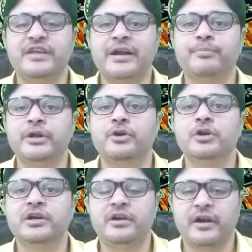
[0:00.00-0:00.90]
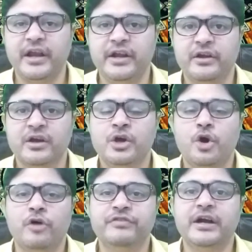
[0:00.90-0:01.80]
that particular trait
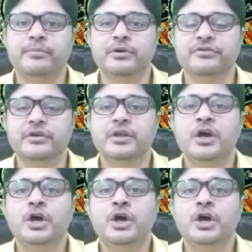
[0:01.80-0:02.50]
of that person.